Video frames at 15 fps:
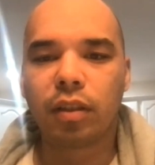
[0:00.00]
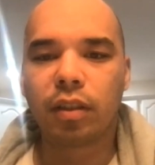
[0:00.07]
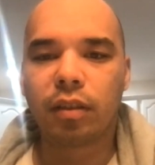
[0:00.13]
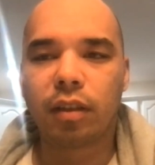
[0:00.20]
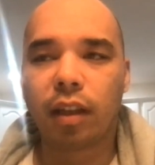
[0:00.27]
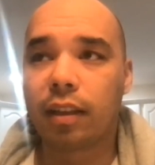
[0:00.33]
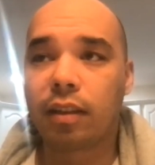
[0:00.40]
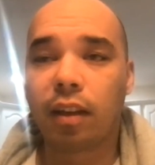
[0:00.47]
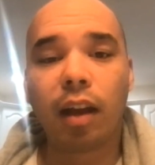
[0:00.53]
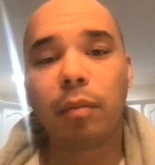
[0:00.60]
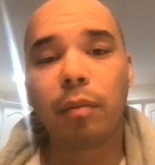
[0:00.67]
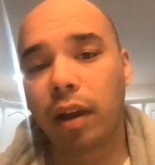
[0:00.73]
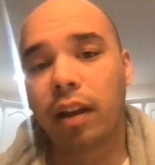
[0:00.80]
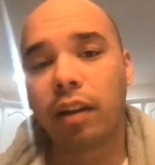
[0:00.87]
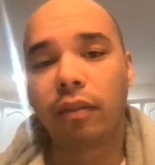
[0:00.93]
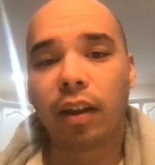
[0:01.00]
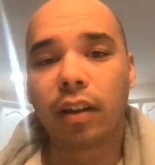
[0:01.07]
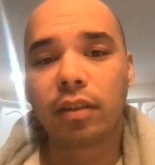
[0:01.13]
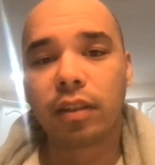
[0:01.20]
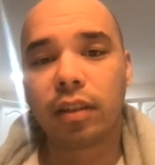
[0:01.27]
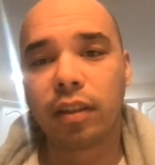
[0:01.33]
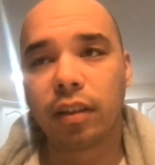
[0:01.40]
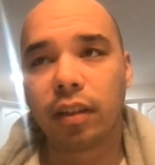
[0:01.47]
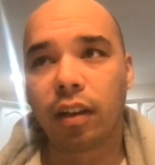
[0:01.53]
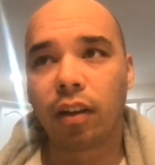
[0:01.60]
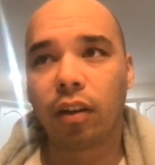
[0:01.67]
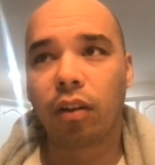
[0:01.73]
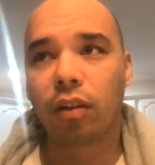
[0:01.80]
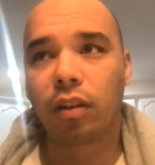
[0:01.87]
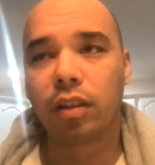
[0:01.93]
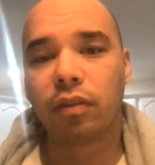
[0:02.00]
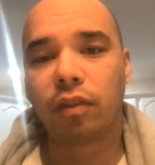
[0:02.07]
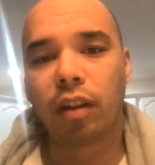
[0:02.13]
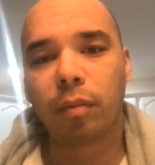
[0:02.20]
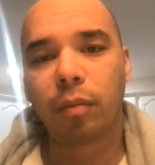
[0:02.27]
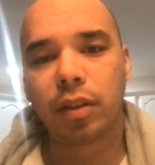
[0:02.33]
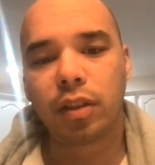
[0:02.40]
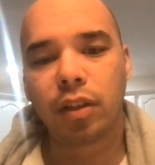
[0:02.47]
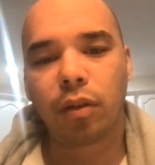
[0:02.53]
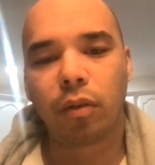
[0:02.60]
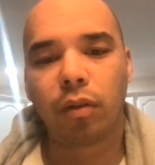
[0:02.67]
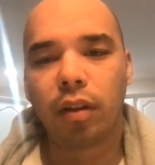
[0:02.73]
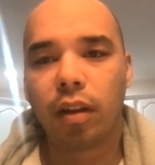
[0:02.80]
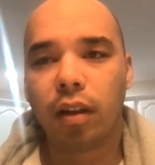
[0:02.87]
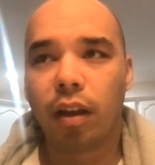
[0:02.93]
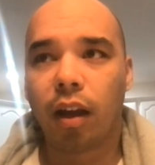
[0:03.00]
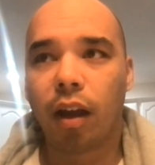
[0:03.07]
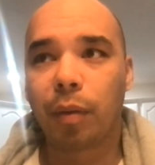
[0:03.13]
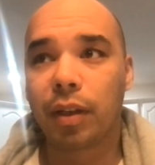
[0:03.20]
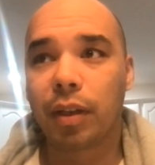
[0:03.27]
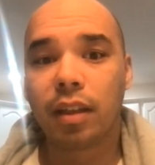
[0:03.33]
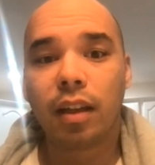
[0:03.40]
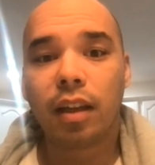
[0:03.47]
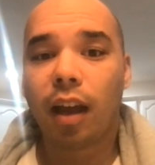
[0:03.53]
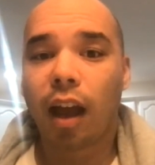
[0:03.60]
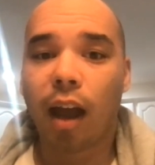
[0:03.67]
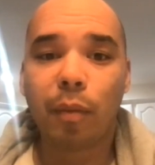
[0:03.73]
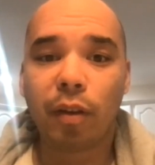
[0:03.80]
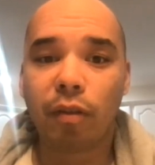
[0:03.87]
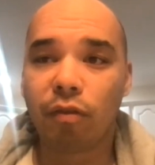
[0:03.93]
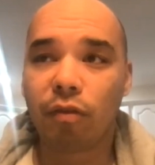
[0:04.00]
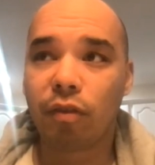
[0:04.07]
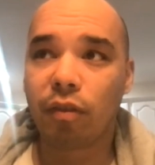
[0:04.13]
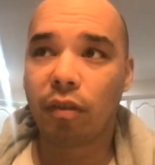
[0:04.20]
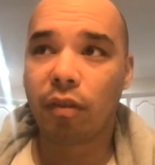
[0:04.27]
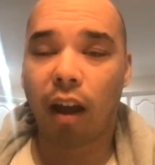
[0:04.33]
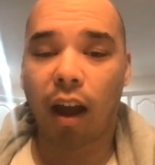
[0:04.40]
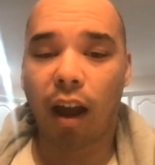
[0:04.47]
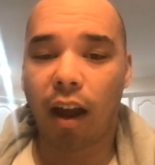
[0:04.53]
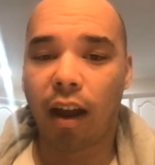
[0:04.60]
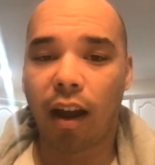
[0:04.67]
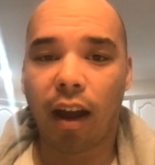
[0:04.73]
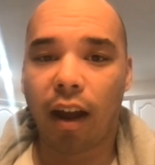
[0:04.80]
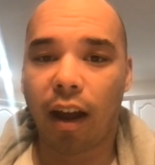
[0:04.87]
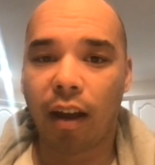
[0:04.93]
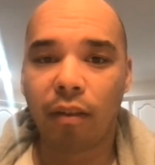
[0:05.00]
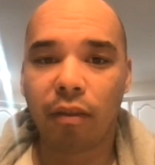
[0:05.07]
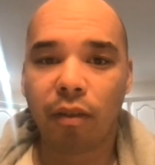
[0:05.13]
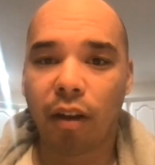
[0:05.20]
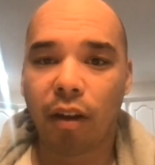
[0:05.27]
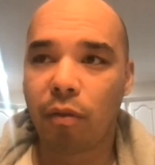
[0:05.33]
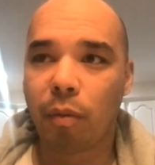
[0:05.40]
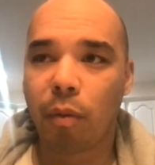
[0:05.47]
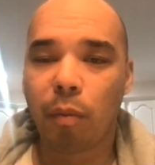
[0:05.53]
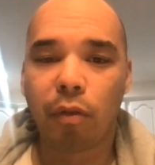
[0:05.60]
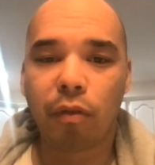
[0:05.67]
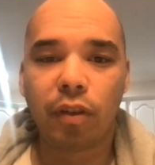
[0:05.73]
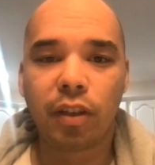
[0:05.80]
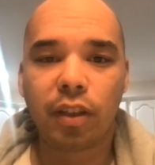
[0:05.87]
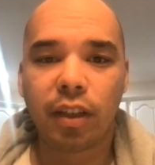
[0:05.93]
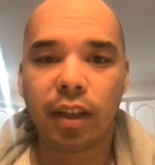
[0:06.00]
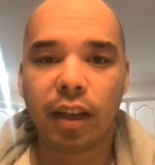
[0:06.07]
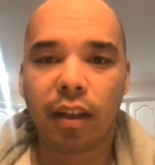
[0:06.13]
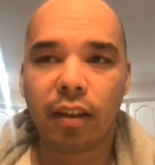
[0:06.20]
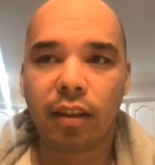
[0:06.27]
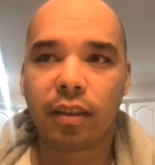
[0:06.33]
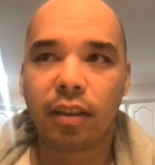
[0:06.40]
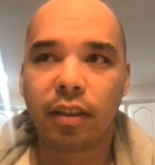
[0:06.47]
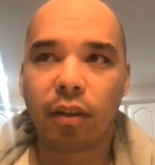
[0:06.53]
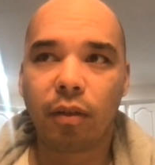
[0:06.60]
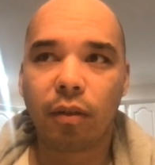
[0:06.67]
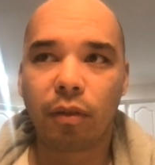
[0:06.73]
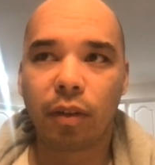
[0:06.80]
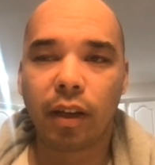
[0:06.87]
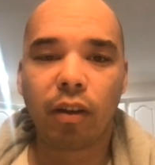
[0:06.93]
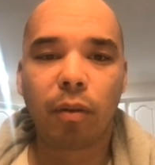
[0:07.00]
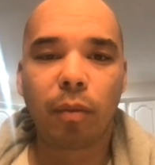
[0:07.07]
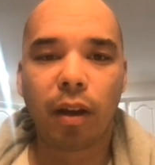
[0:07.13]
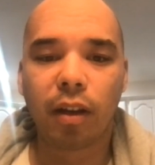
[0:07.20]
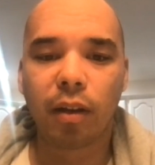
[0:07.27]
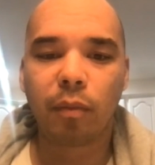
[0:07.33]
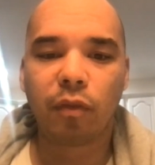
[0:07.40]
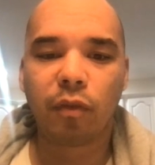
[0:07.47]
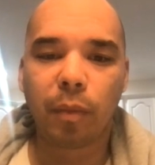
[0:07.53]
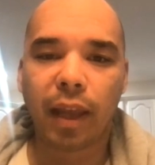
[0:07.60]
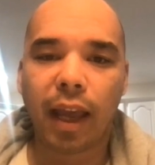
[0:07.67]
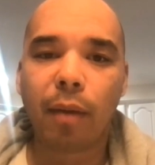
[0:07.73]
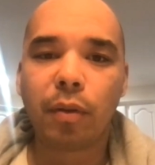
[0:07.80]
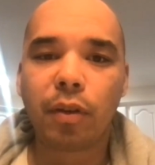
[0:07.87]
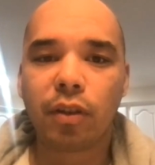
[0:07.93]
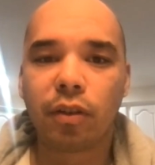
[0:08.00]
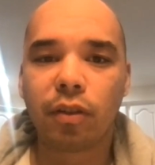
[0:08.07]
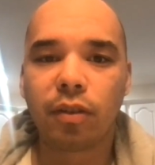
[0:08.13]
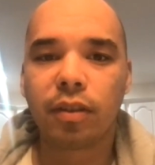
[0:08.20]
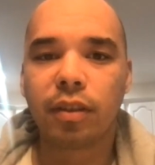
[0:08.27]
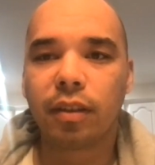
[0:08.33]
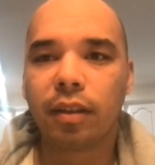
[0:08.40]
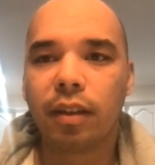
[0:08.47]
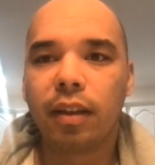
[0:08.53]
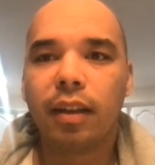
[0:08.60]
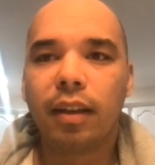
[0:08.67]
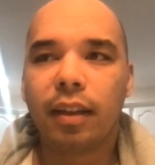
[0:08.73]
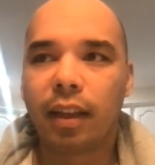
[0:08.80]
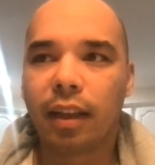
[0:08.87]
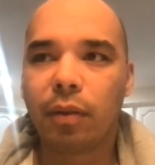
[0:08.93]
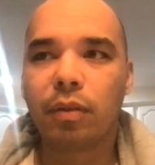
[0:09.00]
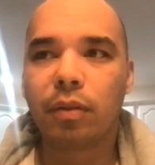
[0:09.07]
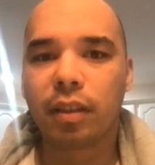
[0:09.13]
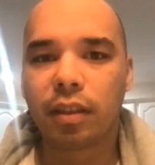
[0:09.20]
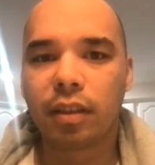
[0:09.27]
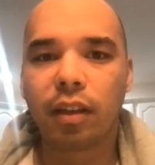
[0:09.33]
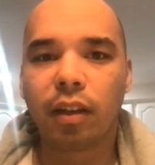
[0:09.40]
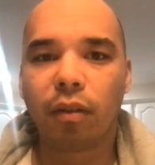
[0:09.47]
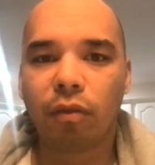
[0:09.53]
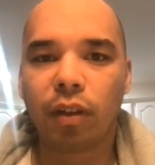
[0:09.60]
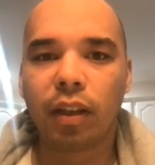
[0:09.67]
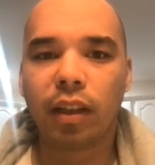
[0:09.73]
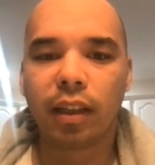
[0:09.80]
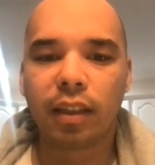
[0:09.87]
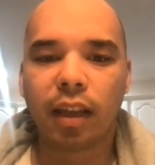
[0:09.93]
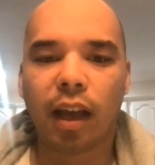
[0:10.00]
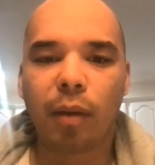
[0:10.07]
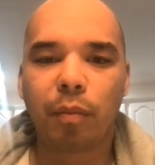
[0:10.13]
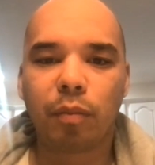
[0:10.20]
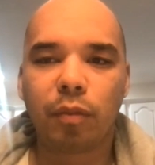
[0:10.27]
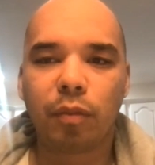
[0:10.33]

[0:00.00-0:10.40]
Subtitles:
that time might have actually hurt his development too, because I mean I remember Rashidi Ellis hearing about him from the amateurs and that he was this really top